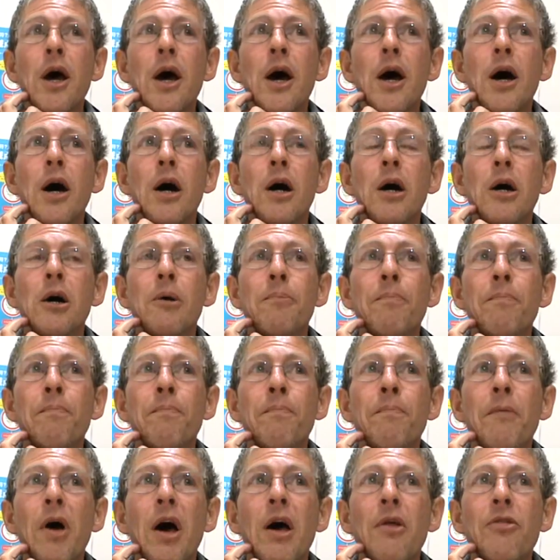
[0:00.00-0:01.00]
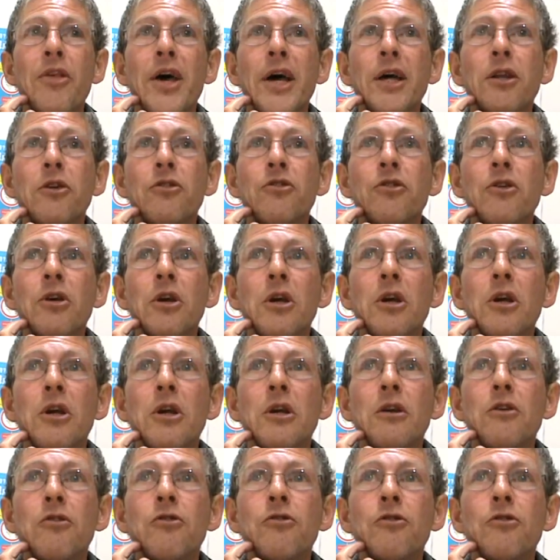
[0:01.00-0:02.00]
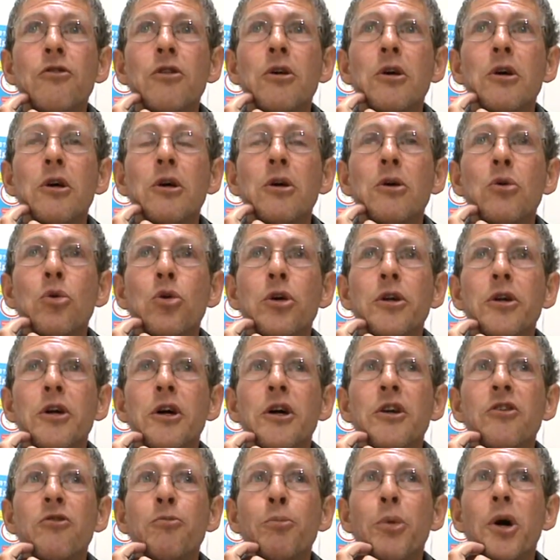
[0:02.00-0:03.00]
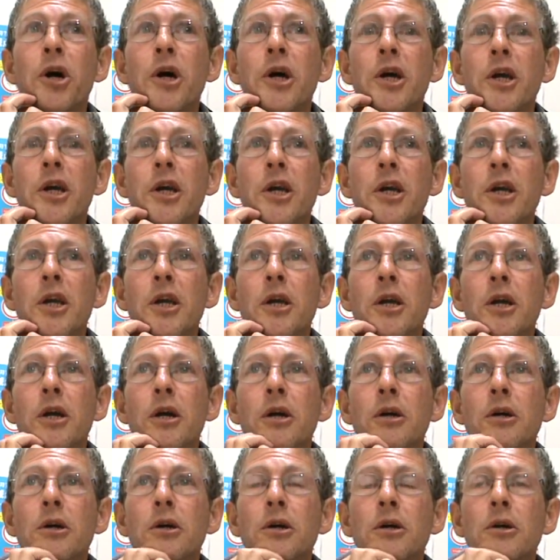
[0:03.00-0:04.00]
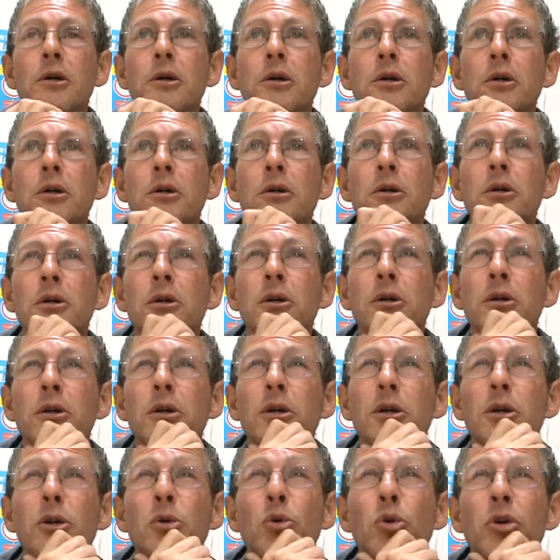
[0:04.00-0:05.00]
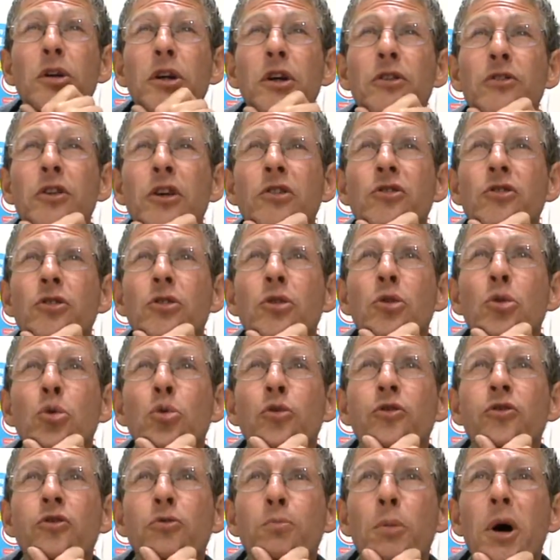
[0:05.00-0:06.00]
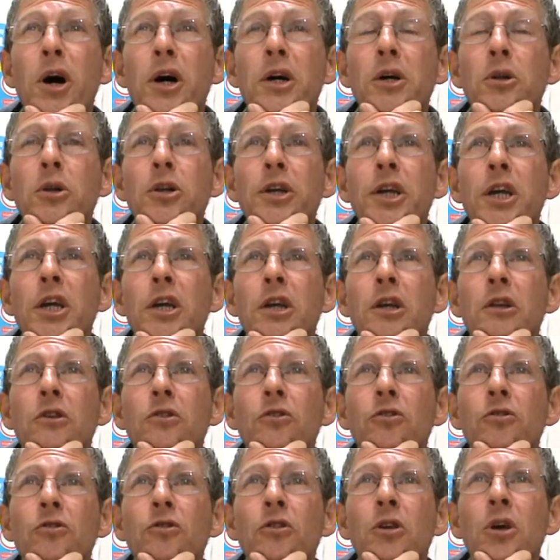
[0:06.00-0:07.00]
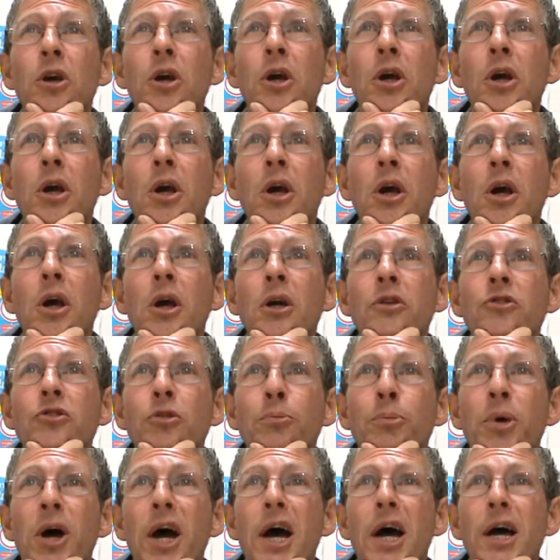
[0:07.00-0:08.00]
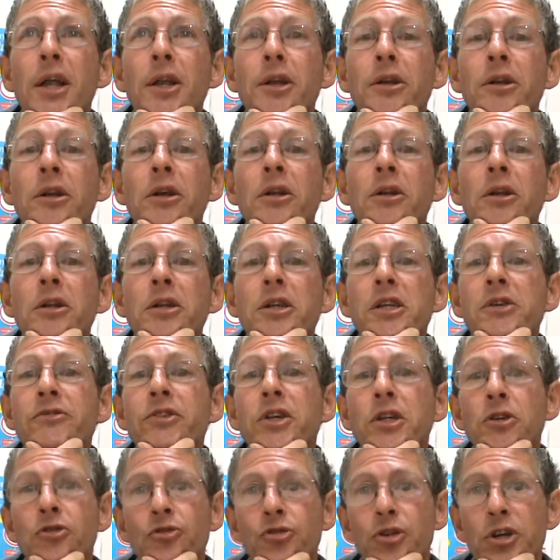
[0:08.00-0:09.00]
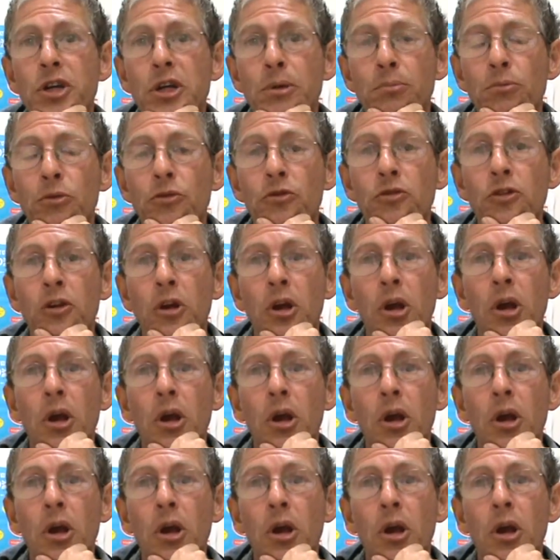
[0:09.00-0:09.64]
um, and that is uh, organised by uh, an organisation called Smile Kids Japan Living Dreams,